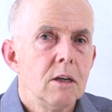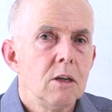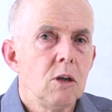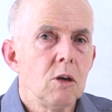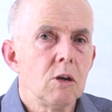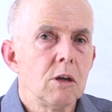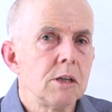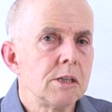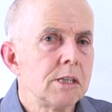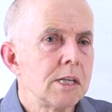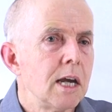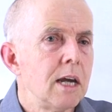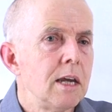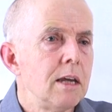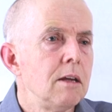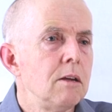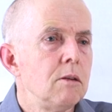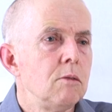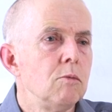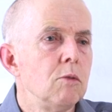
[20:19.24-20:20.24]
you could
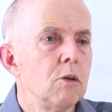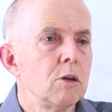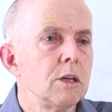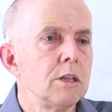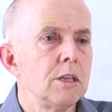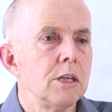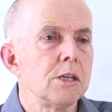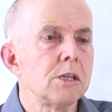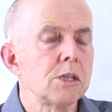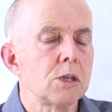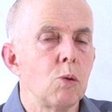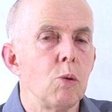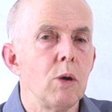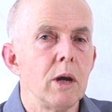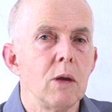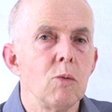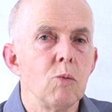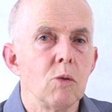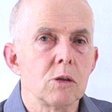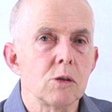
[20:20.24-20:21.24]
say, look at this
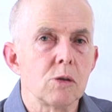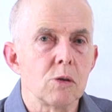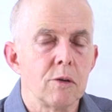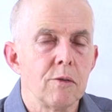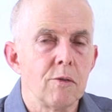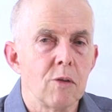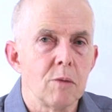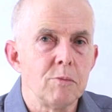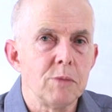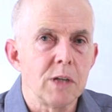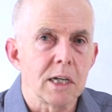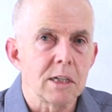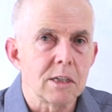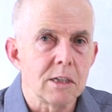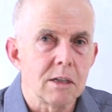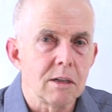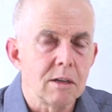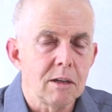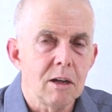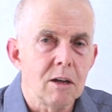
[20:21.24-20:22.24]
square, what sort of object,
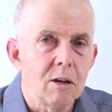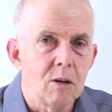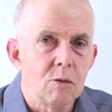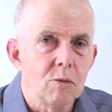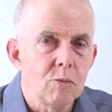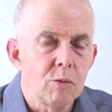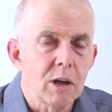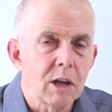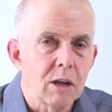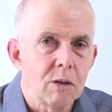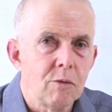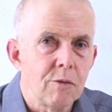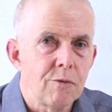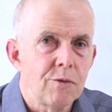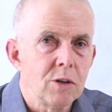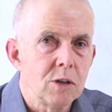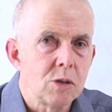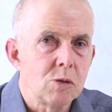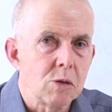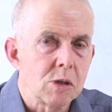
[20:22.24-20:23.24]
we can
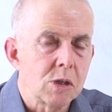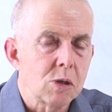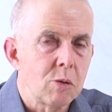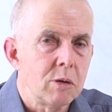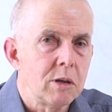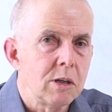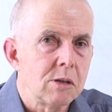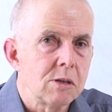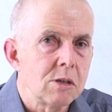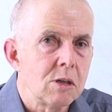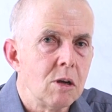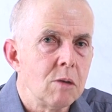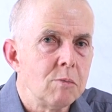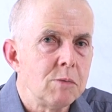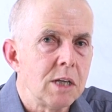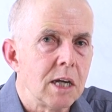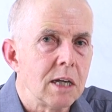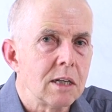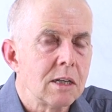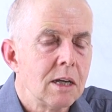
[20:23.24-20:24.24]
refer to a square as an
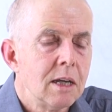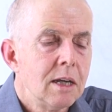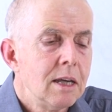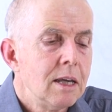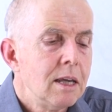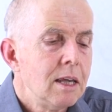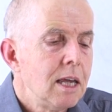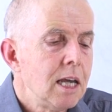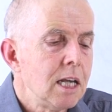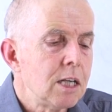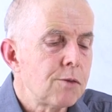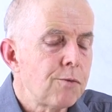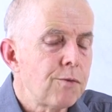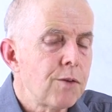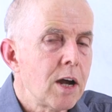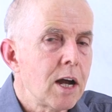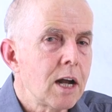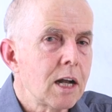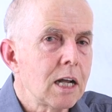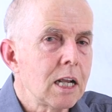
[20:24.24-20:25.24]
object. It's
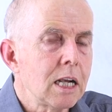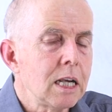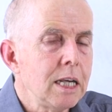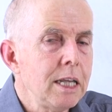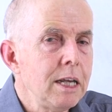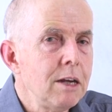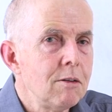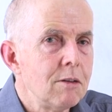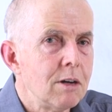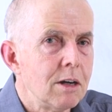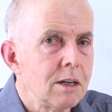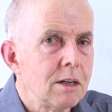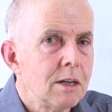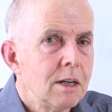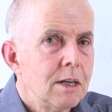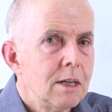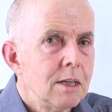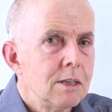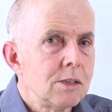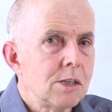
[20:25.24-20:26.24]
far clearer
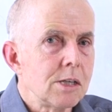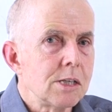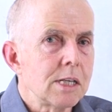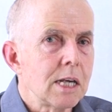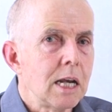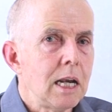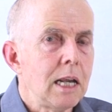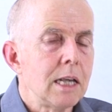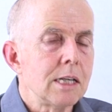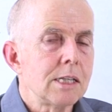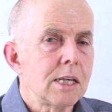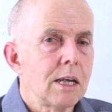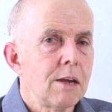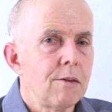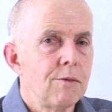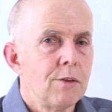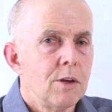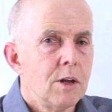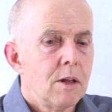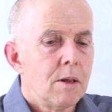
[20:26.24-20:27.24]
to say, let's
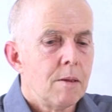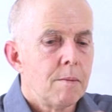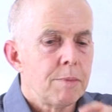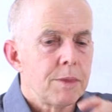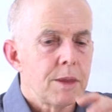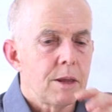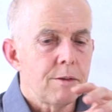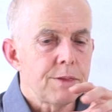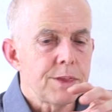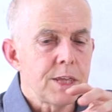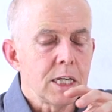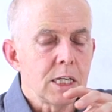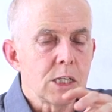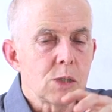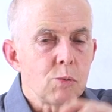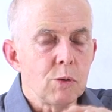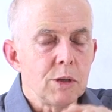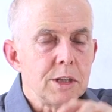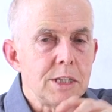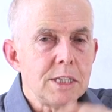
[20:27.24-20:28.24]
have
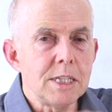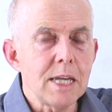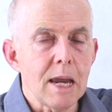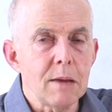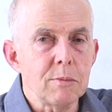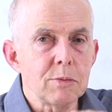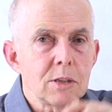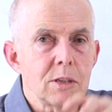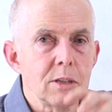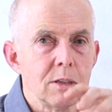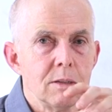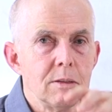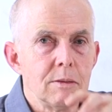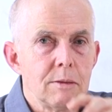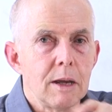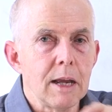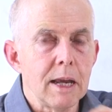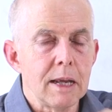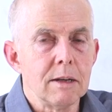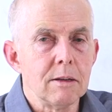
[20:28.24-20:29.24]
things with depth
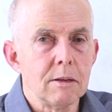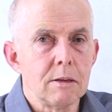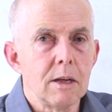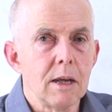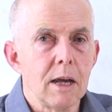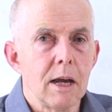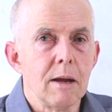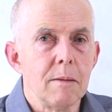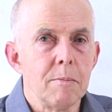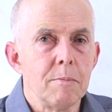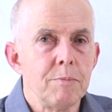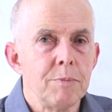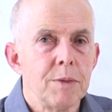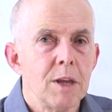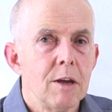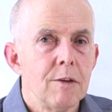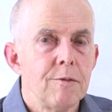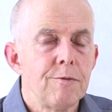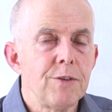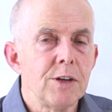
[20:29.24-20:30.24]
and
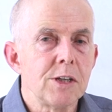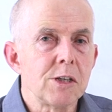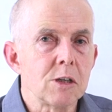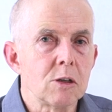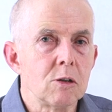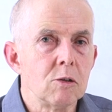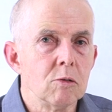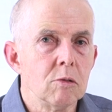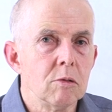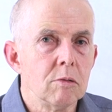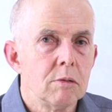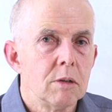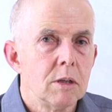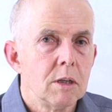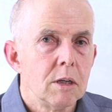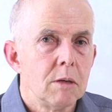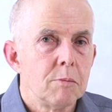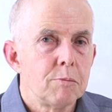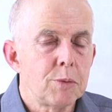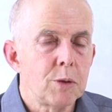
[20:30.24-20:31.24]
physical
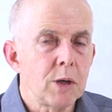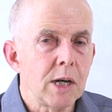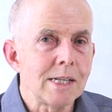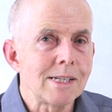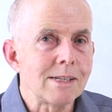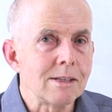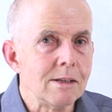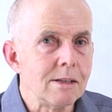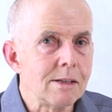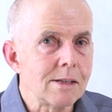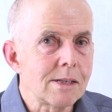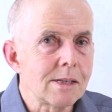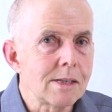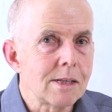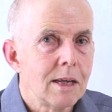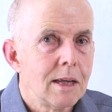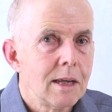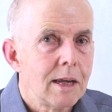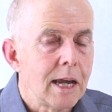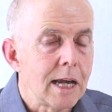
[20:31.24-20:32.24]
presence
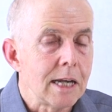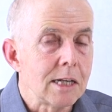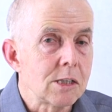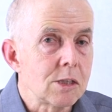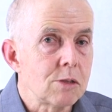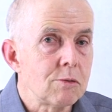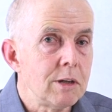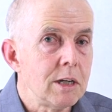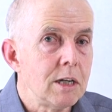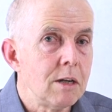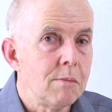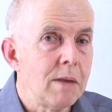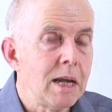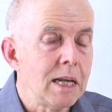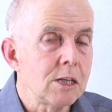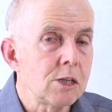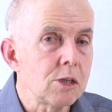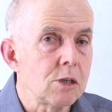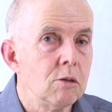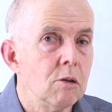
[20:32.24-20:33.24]
as
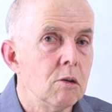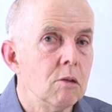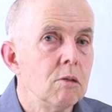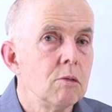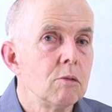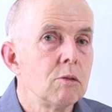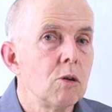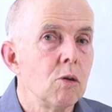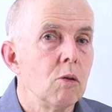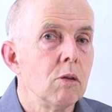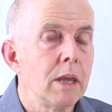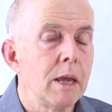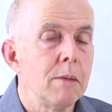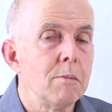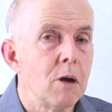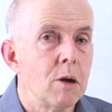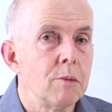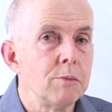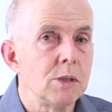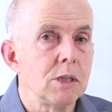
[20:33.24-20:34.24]
three-dimensional, call
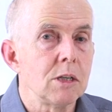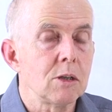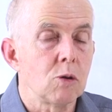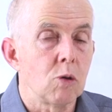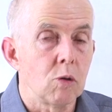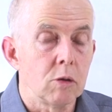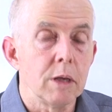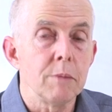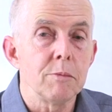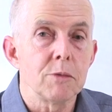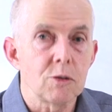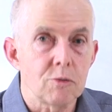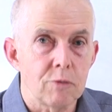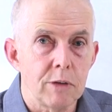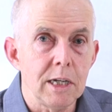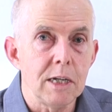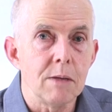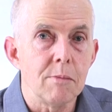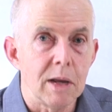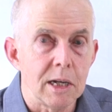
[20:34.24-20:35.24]
them
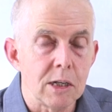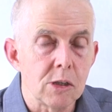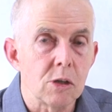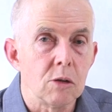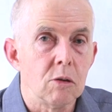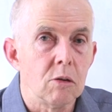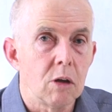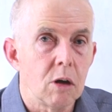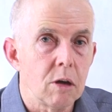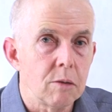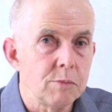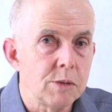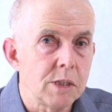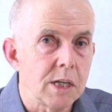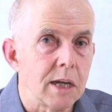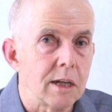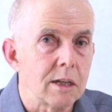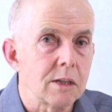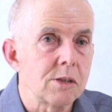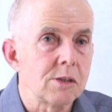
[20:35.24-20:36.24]
three-dimensional
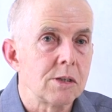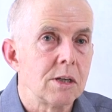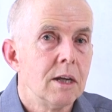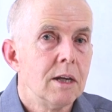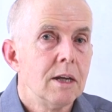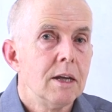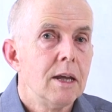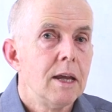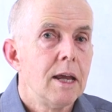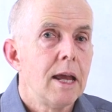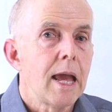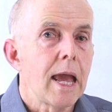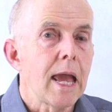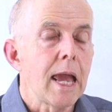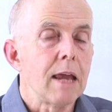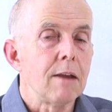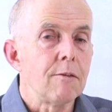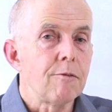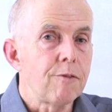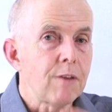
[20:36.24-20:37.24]
objects.
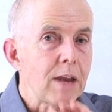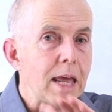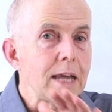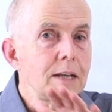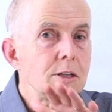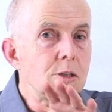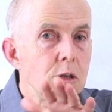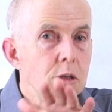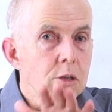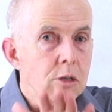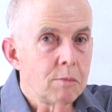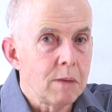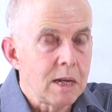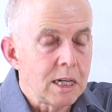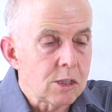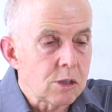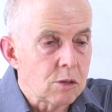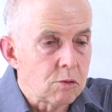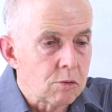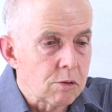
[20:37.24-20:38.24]
And flat
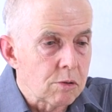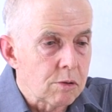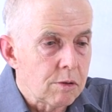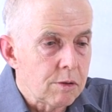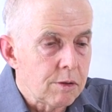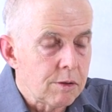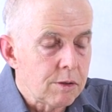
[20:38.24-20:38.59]
two-dimensional